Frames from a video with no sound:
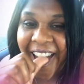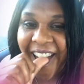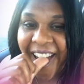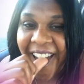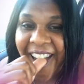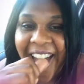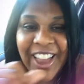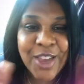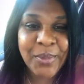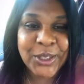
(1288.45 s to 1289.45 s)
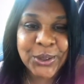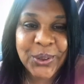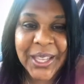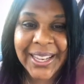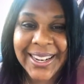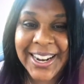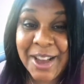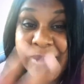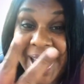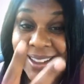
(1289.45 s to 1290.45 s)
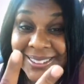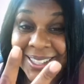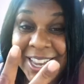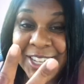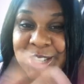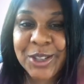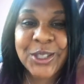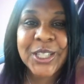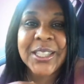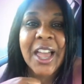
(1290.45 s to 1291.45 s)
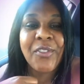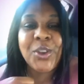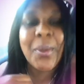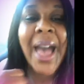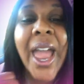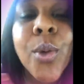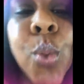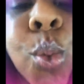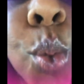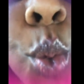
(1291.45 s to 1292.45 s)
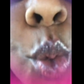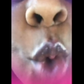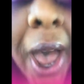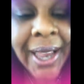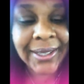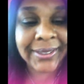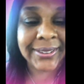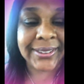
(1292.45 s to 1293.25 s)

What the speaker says: I'll keep my tooth in. And I'm out. Deuces. Love you. Bye. Mwah.